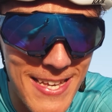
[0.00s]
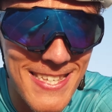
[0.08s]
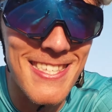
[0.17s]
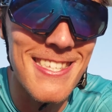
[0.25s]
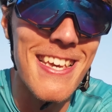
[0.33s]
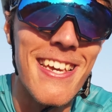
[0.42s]

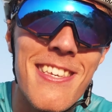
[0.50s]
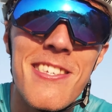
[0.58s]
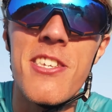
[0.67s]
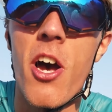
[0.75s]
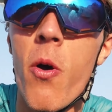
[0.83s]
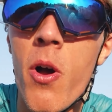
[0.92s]

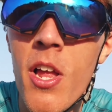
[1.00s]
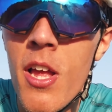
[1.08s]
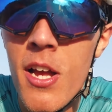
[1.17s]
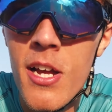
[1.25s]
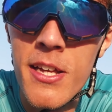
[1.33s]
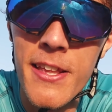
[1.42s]
ninety-six. So
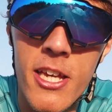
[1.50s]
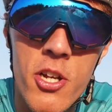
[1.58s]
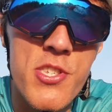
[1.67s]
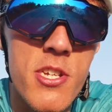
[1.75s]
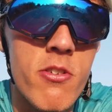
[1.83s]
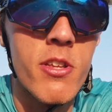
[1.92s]
I think
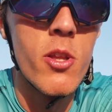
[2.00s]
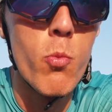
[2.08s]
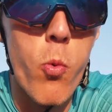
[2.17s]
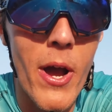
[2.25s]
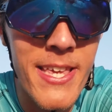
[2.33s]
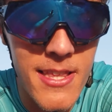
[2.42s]
considering
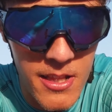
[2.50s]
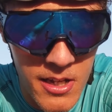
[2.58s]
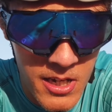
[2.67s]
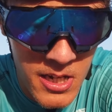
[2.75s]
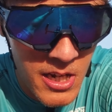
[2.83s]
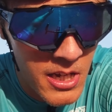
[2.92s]
the weight,
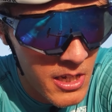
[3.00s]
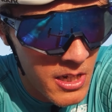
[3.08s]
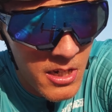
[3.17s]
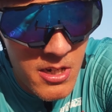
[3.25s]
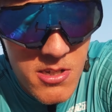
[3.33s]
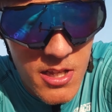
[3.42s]

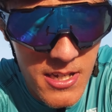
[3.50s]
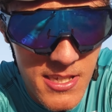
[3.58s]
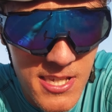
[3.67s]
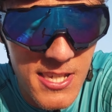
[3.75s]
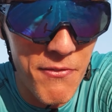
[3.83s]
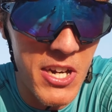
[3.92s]

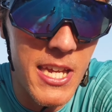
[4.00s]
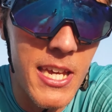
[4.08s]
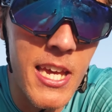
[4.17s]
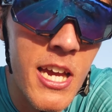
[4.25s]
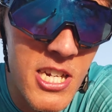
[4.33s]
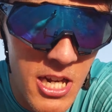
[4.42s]
like
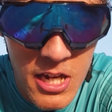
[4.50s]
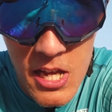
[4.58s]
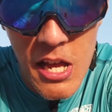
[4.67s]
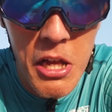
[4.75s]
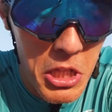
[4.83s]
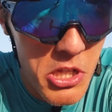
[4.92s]
seventy,
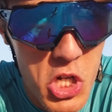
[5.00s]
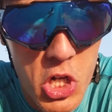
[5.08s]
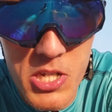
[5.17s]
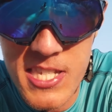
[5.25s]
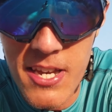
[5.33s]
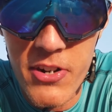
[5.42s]

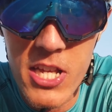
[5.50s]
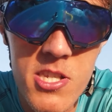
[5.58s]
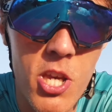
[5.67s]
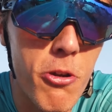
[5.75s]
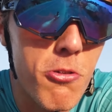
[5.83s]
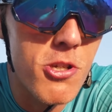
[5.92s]
call it
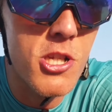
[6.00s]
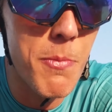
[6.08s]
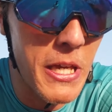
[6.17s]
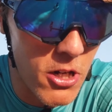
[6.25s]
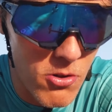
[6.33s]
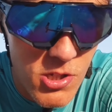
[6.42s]
seventy-two, just
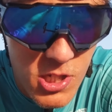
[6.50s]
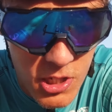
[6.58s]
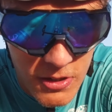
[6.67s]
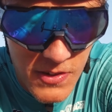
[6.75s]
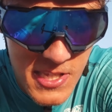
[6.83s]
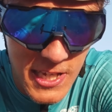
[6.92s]
to be
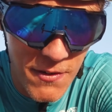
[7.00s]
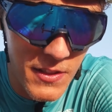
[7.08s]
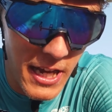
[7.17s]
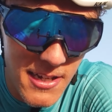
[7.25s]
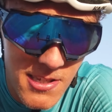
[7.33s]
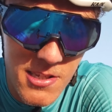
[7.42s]

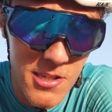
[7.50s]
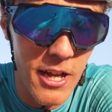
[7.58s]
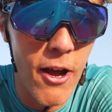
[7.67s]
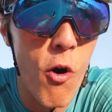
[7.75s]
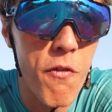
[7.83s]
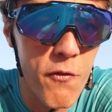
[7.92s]
conservative, that's
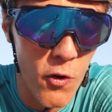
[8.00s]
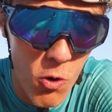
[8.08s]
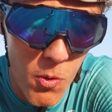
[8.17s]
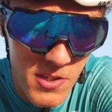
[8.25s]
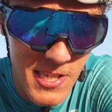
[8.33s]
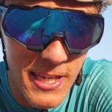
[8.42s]
like over
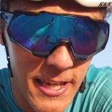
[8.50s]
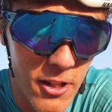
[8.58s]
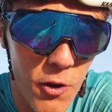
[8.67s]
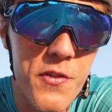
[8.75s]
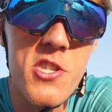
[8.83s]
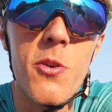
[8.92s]
four watts a
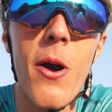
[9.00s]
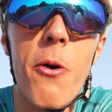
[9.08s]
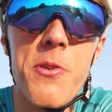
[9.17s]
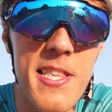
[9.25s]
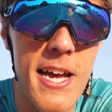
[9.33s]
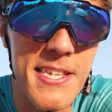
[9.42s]
kilo for two
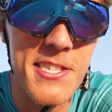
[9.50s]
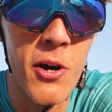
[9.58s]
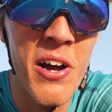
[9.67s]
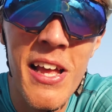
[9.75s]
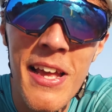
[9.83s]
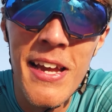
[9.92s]
hours there.
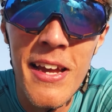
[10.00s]
So